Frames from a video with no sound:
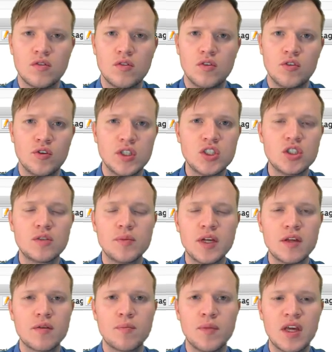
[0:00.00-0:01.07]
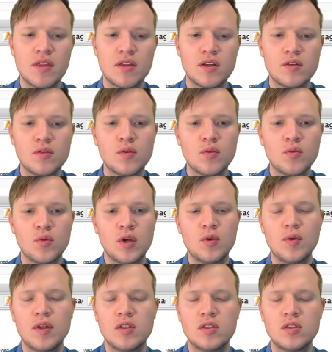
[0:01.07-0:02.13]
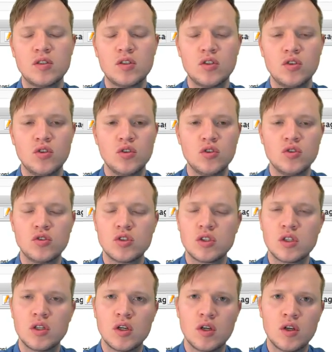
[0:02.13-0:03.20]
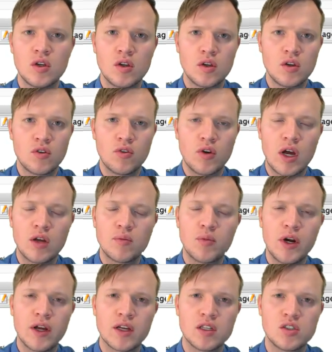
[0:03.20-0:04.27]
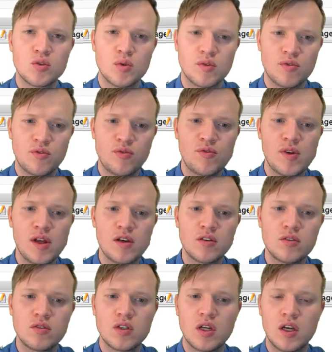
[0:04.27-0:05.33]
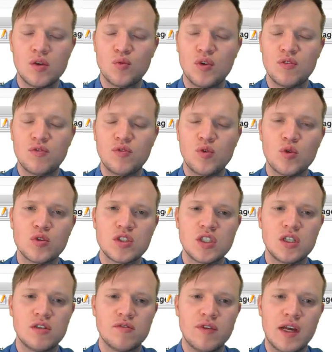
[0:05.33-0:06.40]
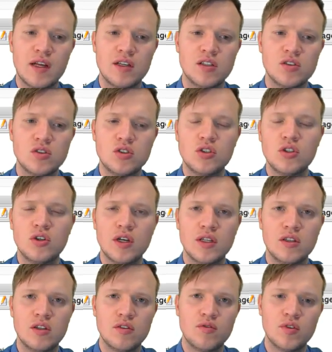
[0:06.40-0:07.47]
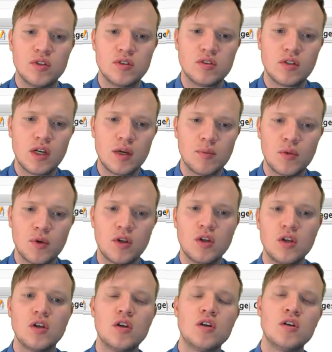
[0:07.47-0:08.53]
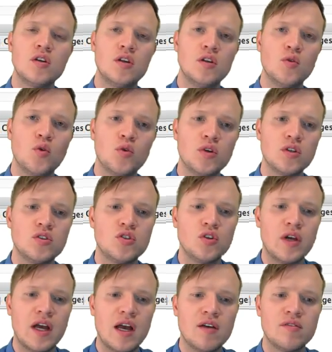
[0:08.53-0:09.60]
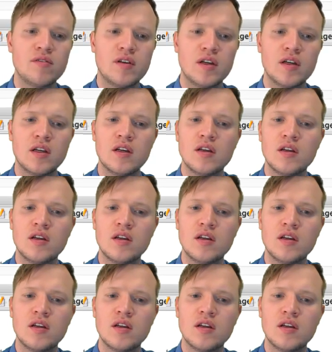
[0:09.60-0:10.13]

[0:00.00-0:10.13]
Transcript: The original me method where we use round brackets with float and we're forcing a value to a different type in order to have a,